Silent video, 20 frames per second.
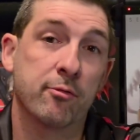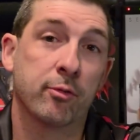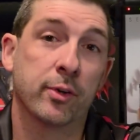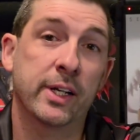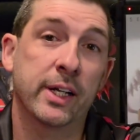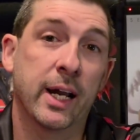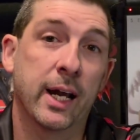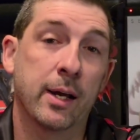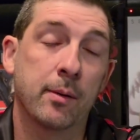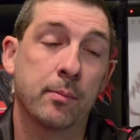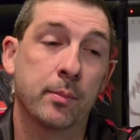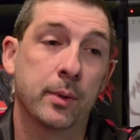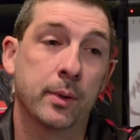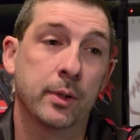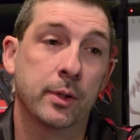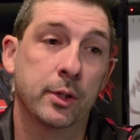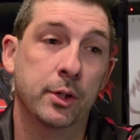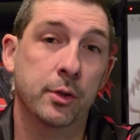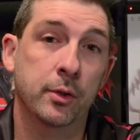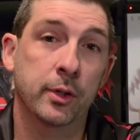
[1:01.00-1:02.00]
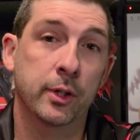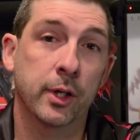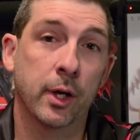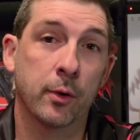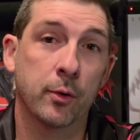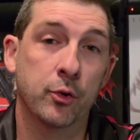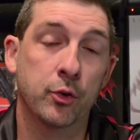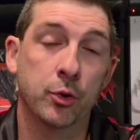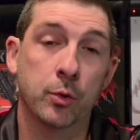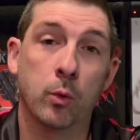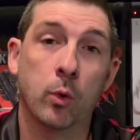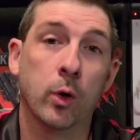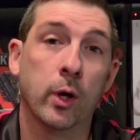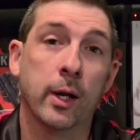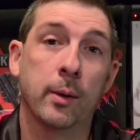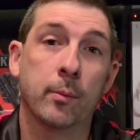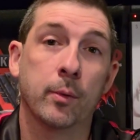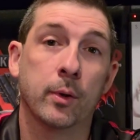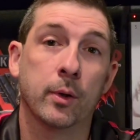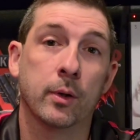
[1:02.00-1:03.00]
a free app. You can go to
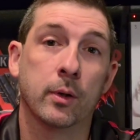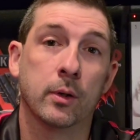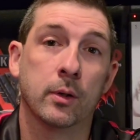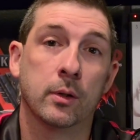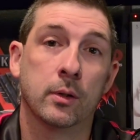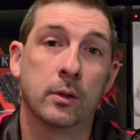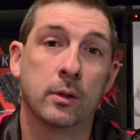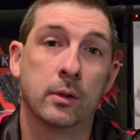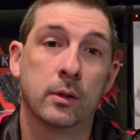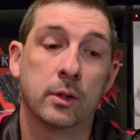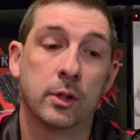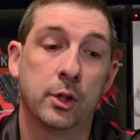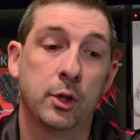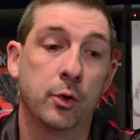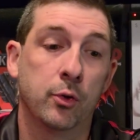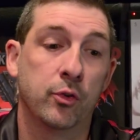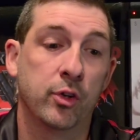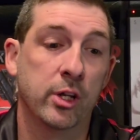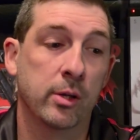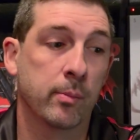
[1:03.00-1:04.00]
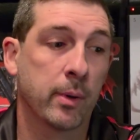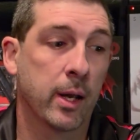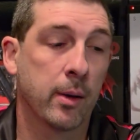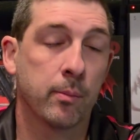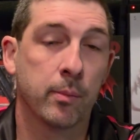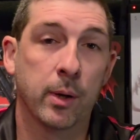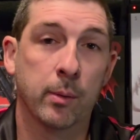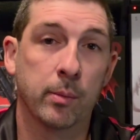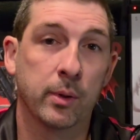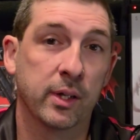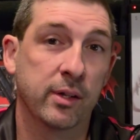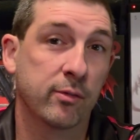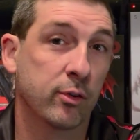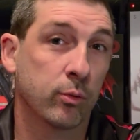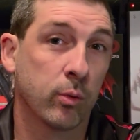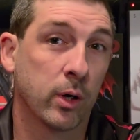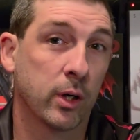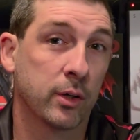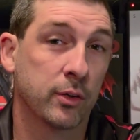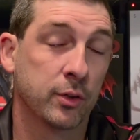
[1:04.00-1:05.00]
Warhammer Kill Team app, I believe is
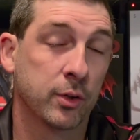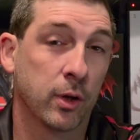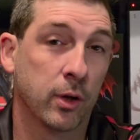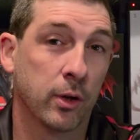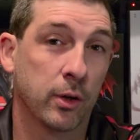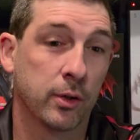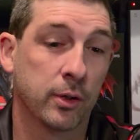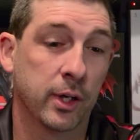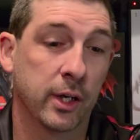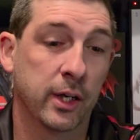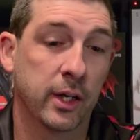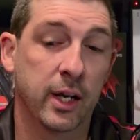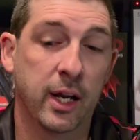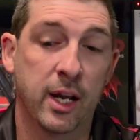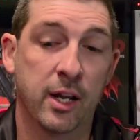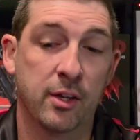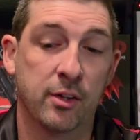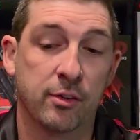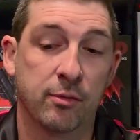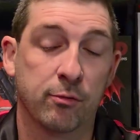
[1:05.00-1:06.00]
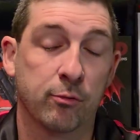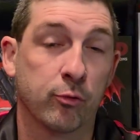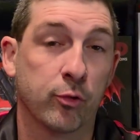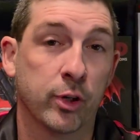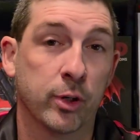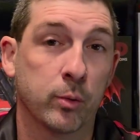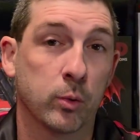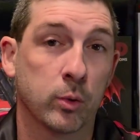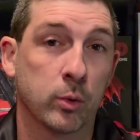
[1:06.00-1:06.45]
what it's called, and it has free